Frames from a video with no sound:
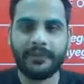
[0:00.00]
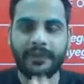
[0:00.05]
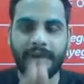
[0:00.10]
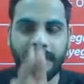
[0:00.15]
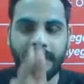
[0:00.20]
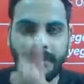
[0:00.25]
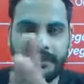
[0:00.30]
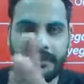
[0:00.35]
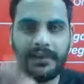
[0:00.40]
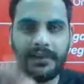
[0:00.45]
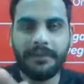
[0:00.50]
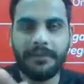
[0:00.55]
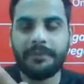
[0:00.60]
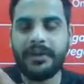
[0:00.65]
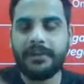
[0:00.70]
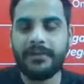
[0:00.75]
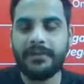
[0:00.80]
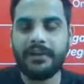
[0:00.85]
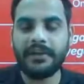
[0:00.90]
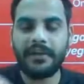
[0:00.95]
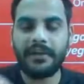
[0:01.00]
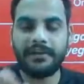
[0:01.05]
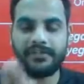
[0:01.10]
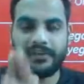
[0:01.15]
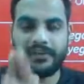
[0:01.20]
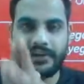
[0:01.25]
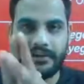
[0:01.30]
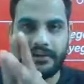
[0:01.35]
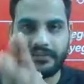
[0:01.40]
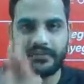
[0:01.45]
in the upcoming grades,
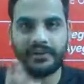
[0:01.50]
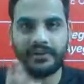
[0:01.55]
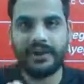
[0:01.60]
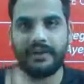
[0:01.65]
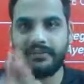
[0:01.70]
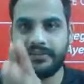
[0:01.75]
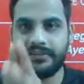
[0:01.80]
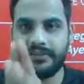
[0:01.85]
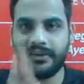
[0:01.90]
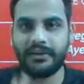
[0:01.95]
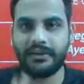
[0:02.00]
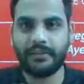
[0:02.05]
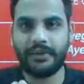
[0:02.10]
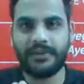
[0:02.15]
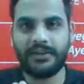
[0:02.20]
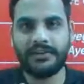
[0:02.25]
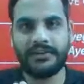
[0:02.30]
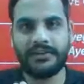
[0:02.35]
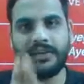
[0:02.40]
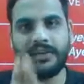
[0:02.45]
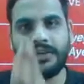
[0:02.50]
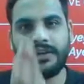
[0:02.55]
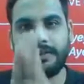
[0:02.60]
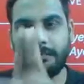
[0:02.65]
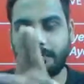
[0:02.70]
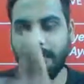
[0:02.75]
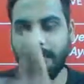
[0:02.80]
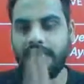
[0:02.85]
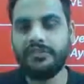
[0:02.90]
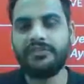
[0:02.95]
that is your 11th and 12th,
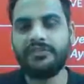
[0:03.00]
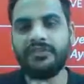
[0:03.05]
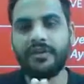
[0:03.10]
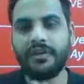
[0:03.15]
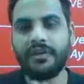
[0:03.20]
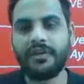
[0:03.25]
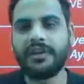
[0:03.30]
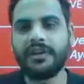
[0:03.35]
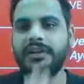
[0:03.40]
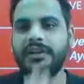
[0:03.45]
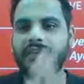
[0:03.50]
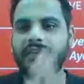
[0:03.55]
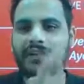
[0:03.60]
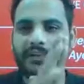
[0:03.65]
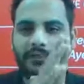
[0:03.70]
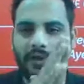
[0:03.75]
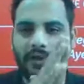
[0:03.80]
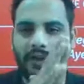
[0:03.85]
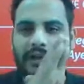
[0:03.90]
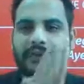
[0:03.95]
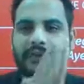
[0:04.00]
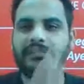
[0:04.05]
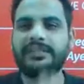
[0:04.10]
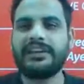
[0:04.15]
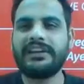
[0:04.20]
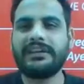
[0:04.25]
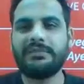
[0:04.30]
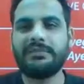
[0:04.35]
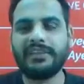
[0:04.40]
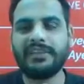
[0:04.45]
make sure that whatever
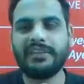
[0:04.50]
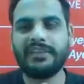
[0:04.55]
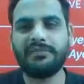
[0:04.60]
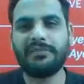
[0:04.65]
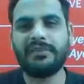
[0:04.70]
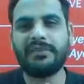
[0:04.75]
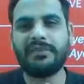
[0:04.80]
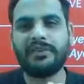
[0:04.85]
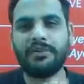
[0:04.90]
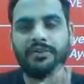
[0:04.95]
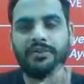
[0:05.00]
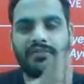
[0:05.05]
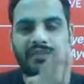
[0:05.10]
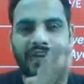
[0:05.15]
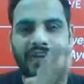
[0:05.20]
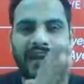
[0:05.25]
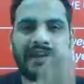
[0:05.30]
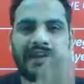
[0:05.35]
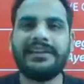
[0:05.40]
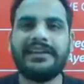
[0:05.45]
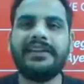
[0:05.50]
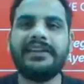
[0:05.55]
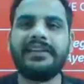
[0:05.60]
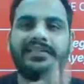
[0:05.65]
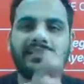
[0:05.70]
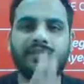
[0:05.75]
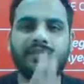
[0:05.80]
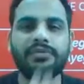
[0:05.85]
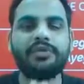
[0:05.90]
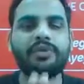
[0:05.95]
syllabus has been reduced, at
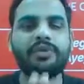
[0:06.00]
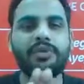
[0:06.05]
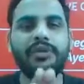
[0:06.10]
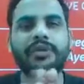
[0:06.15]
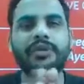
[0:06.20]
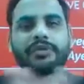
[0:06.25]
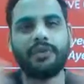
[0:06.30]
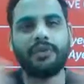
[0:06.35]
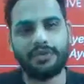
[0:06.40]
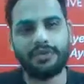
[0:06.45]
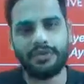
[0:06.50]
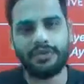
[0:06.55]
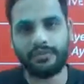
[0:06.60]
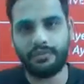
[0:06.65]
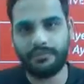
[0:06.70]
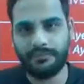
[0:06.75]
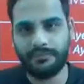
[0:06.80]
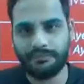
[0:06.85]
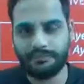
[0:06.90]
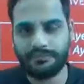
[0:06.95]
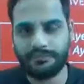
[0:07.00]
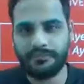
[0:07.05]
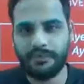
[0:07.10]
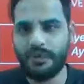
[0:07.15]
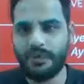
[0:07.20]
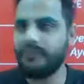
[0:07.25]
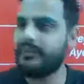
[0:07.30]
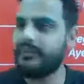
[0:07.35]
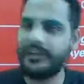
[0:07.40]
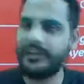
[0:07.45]
least you do it on your own
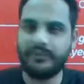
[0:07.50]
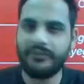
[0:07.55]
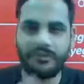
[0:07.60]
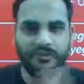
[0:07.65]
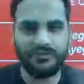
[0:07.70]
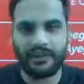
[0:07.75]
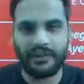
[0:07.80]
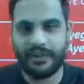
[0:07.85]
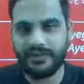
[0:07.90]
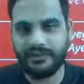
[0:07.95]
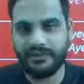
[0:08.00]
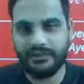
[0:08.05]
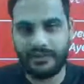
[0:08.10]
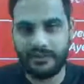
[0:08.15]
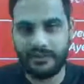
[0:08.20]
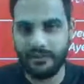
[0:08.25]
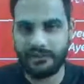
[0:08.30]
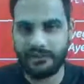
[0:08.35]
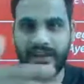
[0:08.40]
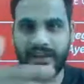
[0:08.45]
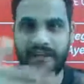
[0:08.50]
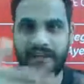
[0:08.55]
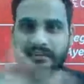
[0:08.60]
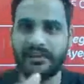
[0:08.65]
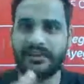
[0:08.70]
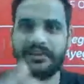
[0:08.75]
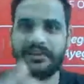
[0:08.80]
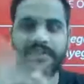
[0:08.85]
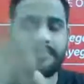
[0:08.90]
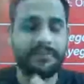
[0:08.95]
or wherever you find the videos. I have
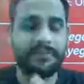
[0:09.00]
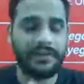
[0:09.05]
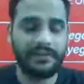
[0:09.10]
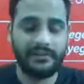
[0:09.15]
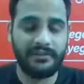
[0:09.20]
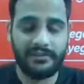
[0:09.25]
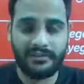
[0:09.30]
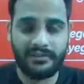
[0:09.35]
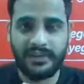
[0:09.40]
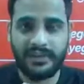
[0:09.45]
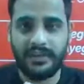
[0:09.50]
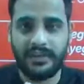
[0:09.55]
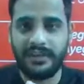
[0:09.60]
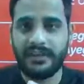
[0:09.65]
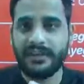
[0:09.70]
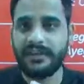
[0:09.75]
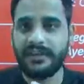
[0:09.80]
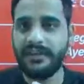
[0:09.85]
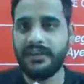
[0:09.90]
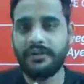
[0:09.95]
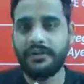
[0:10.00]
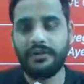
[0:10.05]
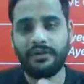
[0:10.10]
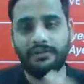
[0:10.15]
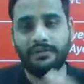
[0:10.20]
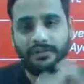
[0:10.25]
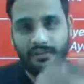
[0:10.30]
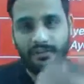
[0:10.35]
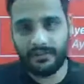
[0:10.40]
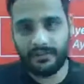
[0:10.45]
done in the previous year
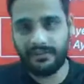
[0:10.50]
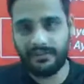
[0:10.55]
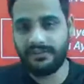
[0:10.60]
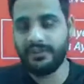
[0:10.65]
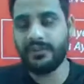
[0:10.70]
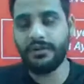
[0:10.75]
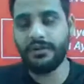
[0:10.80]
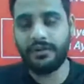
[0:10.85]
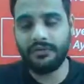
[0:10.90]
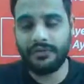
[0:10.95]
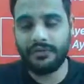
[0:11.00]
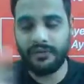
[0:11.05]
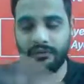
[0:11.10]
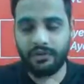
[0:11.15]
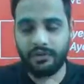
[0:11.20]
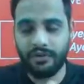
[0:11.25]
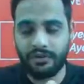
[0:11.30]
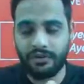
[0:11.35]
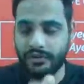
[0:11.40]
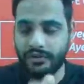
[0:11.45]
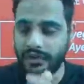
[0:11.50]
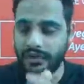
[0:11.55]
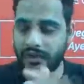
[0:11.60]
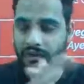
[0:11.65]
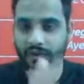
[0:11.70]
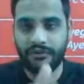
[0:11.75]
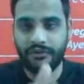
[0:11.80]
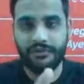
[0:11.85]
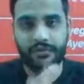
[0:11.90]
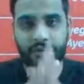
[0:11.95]
also, this year also I'm doing, so there
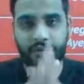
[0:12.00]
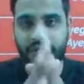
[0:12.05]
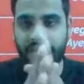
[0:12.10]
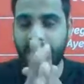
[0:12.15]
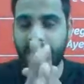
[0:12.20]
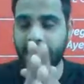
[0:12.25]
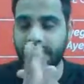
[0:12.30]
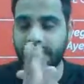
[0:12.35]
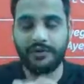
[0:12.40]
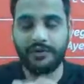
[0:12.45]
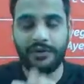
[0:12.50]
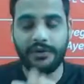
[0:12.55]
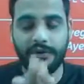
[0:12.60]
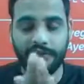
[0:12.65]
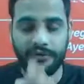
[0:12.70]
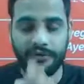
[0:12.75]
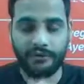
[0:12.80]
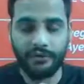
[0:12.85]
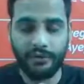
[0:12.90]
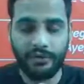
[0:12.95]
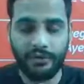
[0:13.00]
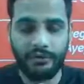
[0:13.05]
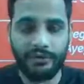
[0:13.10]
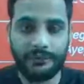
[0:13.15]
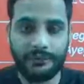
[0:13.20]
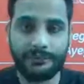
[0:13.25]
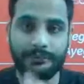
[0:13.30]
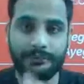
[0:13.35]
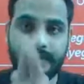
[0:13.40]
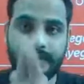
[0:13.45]
also you can get the videos of those.
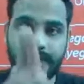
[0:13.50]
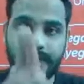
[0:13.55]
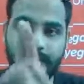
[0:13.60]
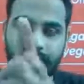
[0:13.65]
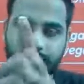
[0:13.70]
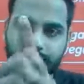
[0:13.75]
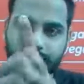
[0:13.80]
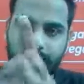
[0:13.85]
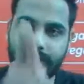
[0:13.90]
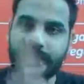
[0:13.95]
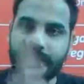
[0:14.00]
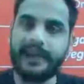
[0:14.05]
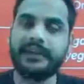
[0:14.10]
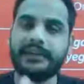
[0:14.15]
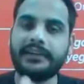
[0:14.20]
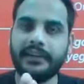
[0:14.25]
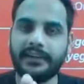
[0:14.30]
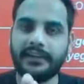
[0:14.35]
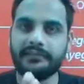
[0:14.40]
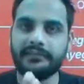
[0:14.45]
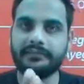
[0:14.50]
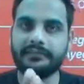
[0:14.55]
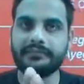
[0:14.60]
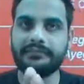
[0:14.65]
Second thing,